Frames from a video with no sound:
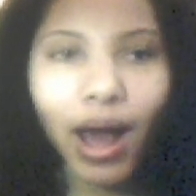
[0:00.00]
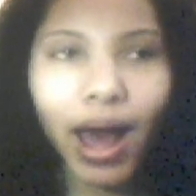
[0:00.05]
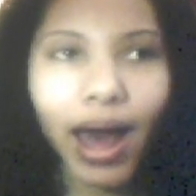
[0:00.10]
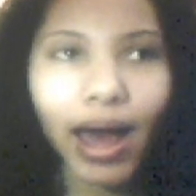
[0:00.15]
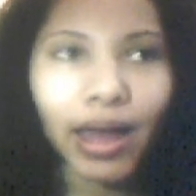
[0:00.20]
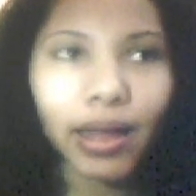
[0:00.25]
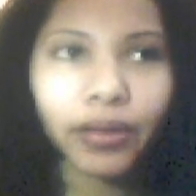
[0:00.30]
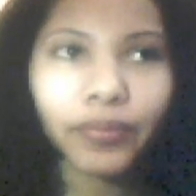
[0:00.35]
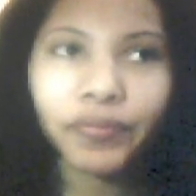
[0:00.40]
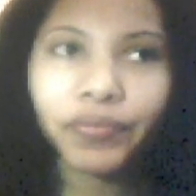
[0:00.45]

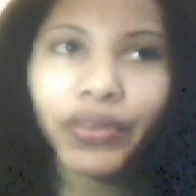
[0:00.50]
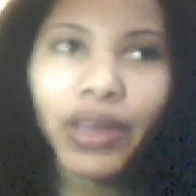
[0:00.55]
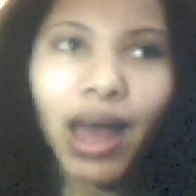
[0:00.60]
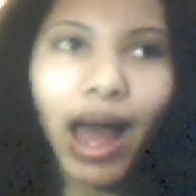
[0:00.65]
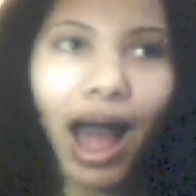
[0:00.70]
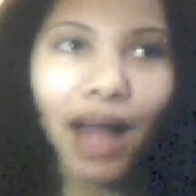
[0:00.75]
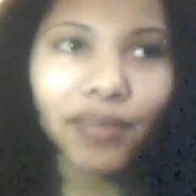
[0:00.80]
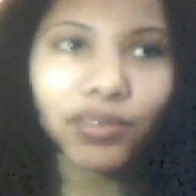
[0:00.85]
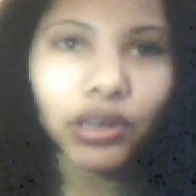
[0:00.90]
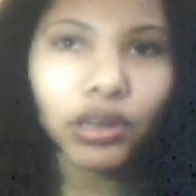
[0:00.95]
I
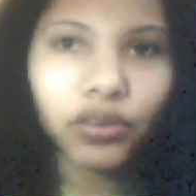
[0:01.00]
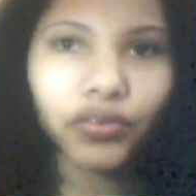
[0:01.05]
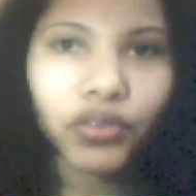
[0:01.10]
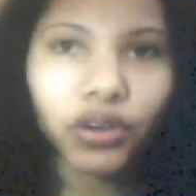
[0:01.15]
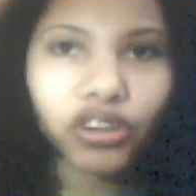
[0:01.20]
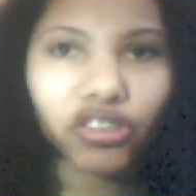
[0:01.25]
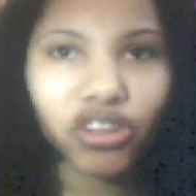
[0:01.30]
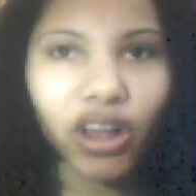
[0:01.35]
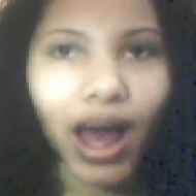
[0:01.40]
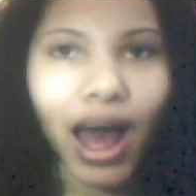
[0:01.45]
looked
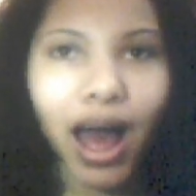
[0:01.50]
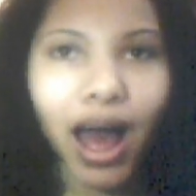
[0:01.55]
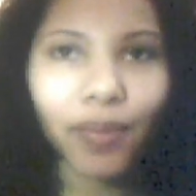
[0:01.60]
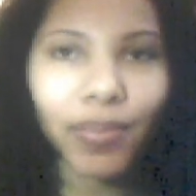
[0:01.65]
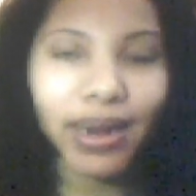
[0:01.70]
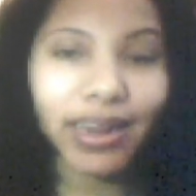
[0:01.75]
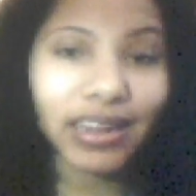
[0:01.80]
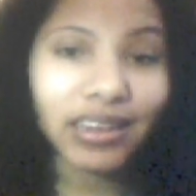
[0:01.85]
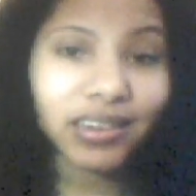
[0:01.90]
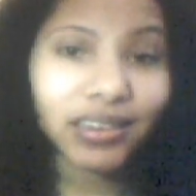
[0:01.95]
for a
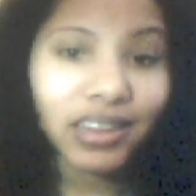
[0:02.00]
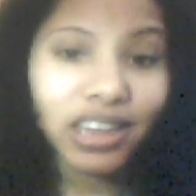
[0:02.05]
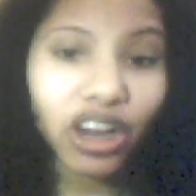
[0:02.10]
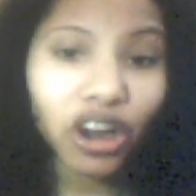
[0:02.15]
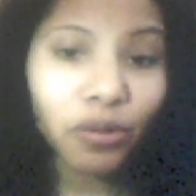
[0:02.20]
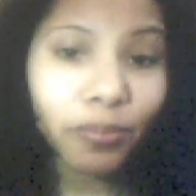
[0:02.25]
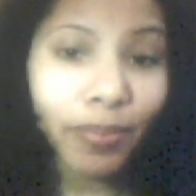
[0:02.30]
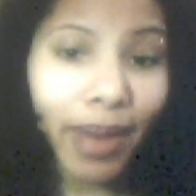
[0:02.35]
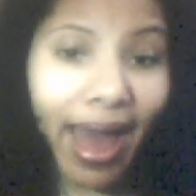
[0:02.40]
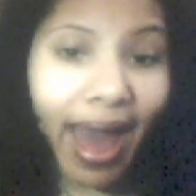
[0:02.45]
job, I didn't
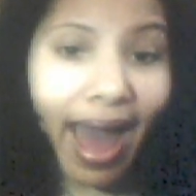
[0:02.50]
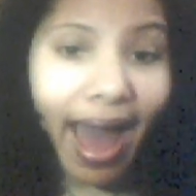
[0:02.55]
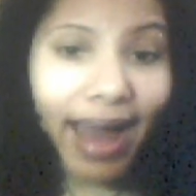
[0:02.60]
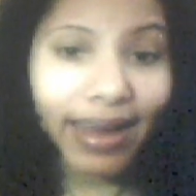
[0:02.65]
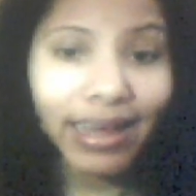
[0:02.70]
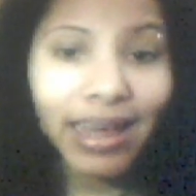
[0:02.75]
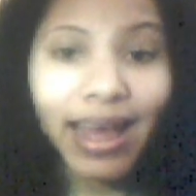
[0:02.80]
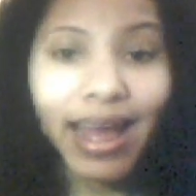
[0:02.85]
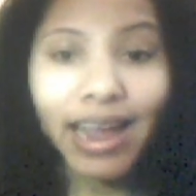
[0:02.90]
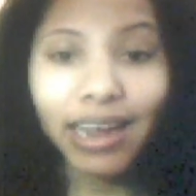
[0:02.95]
hear
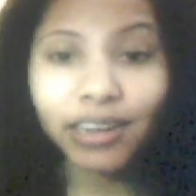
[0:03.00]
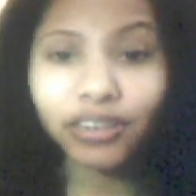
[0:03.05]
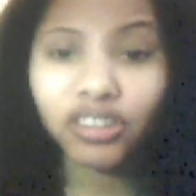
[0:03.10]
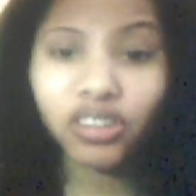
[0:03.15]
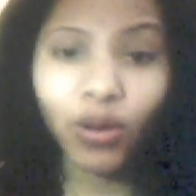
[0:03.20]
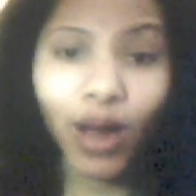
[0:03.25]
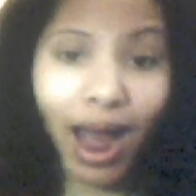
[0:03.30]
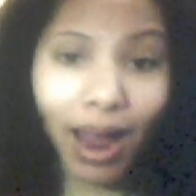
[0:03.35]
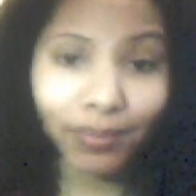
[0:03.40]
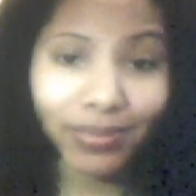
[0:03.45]
back, and
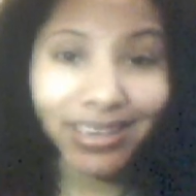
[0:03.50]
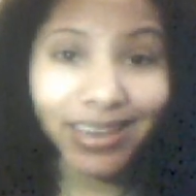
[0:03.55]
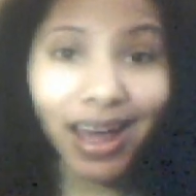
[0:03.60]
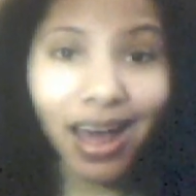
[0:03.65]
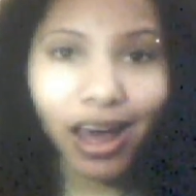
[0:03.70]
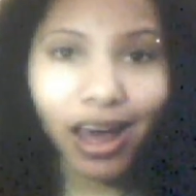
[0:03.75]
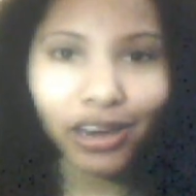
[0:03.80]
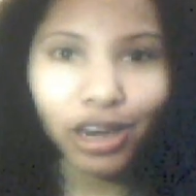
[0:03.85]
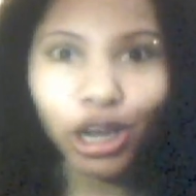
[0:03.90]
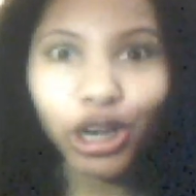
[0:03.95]
so I'm
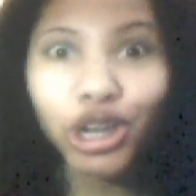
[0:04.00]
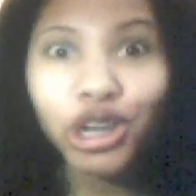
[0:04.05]
done.